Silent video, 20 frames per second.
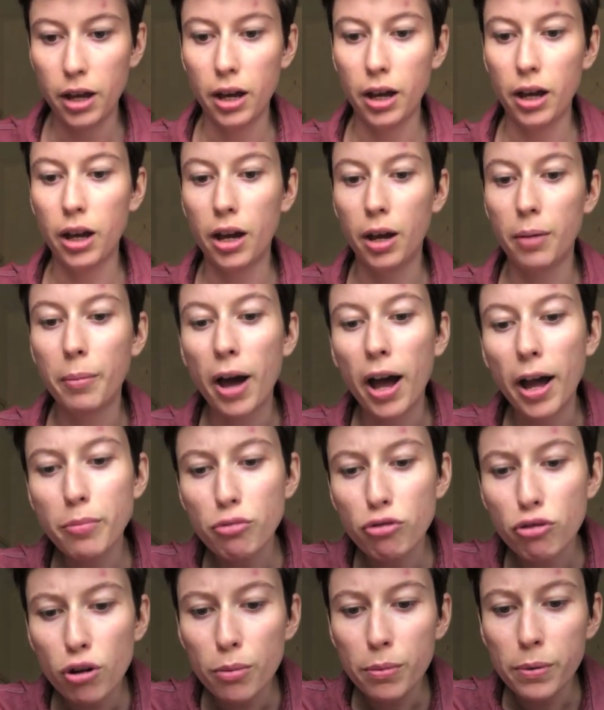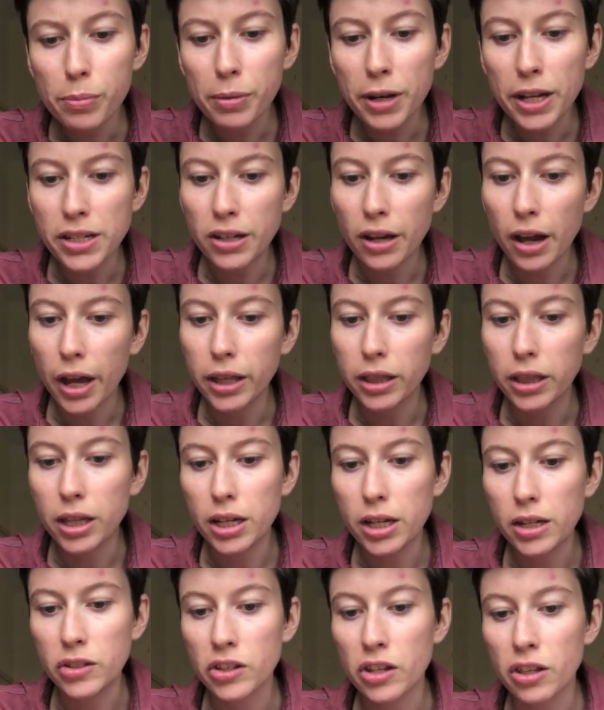I probably dyed
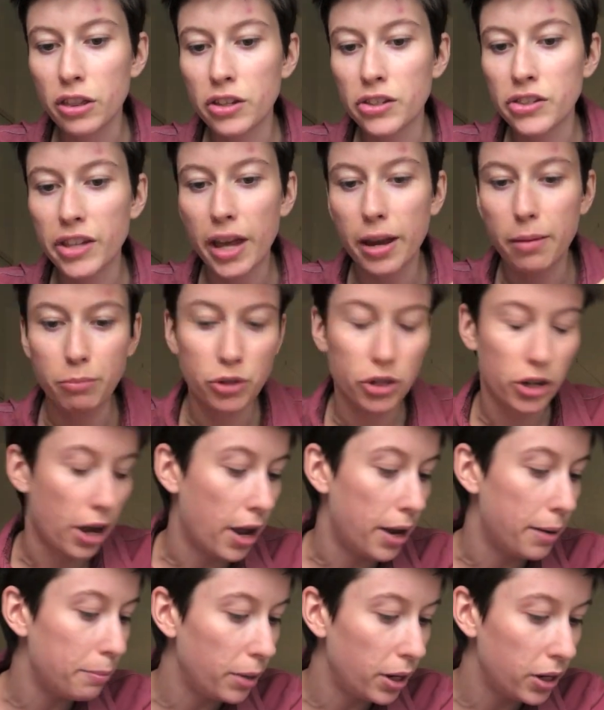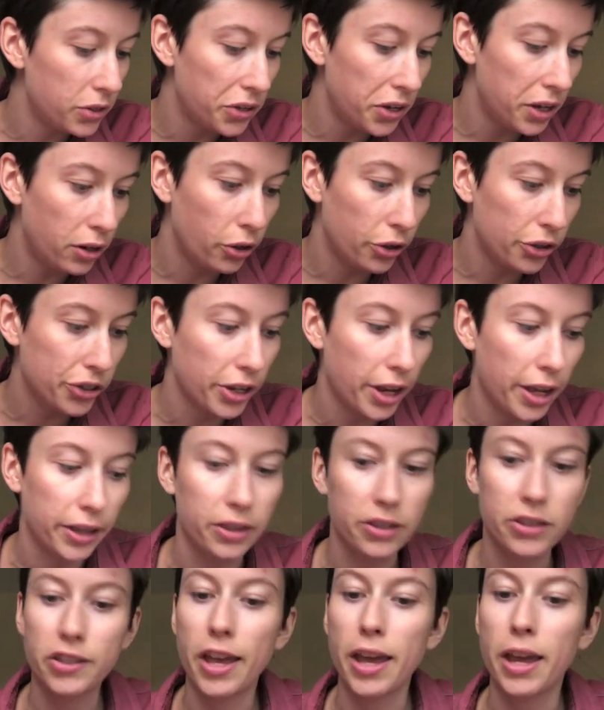these at the same time because it looks
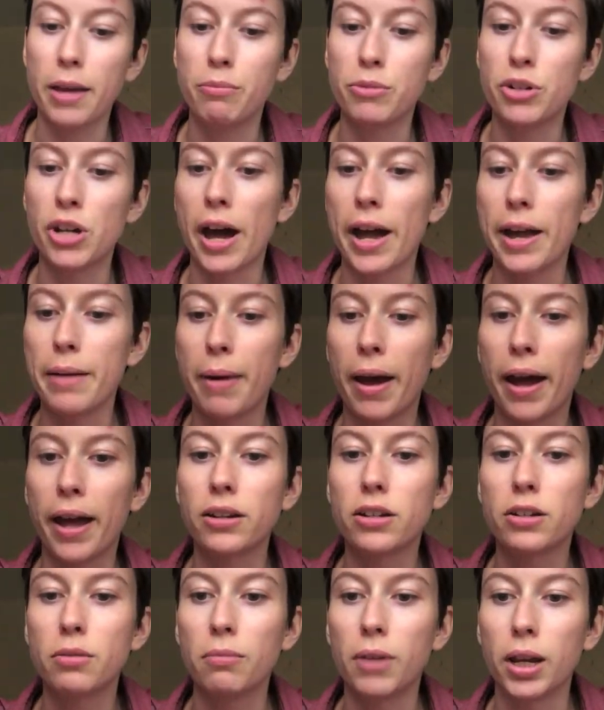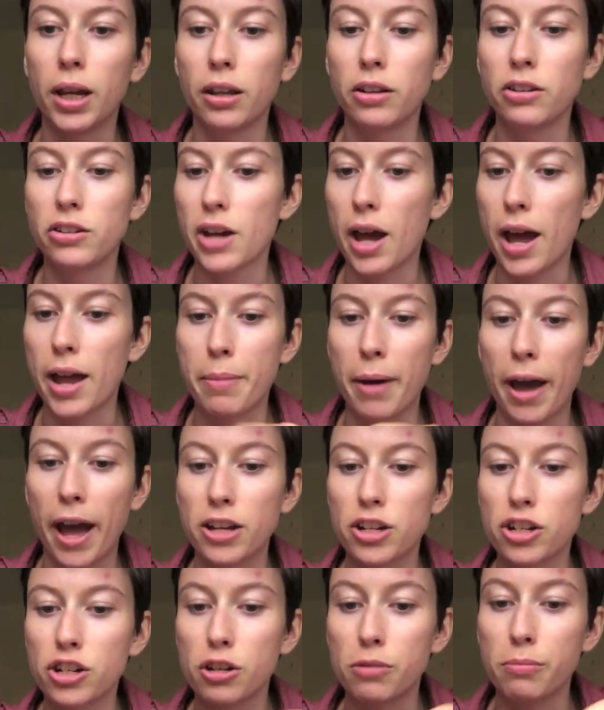like the same dye
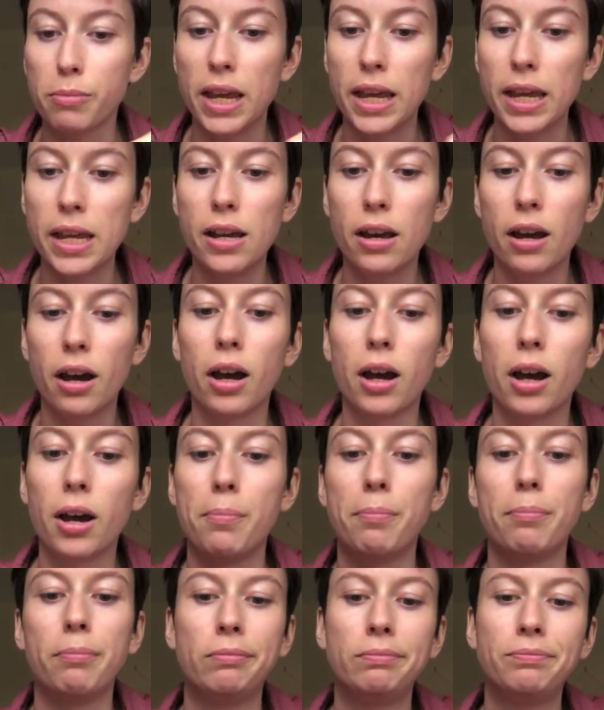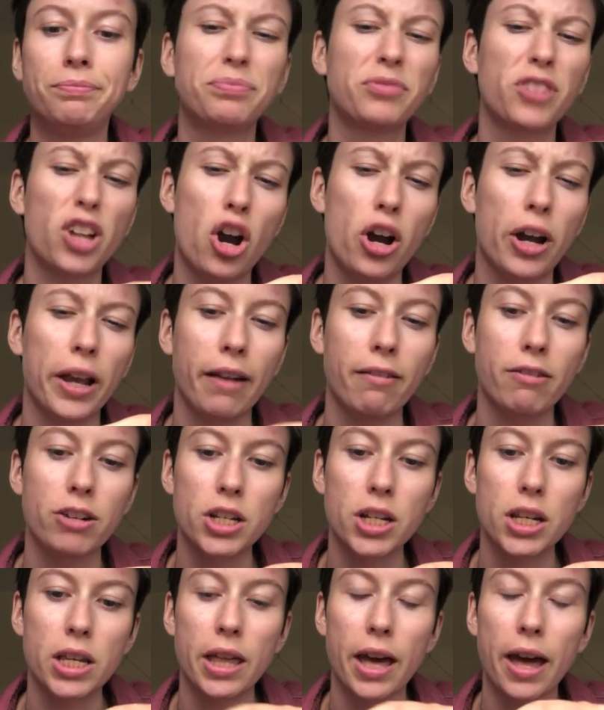batch to me. Can't
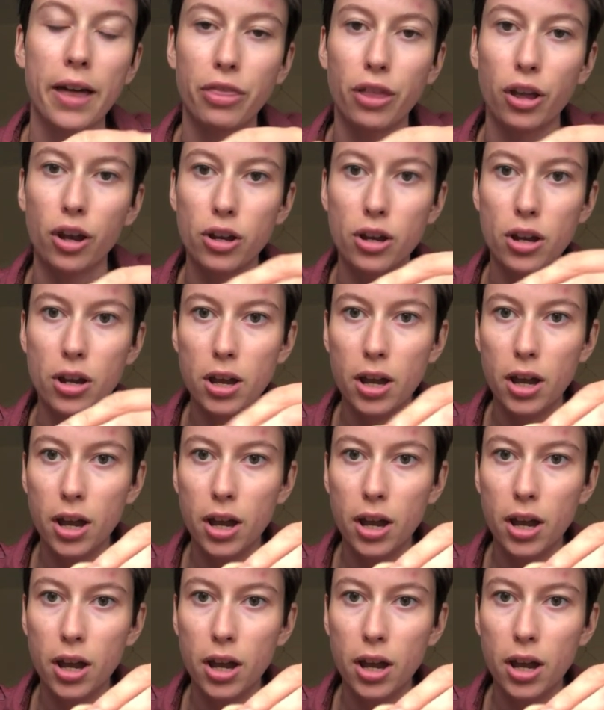guarantee that though.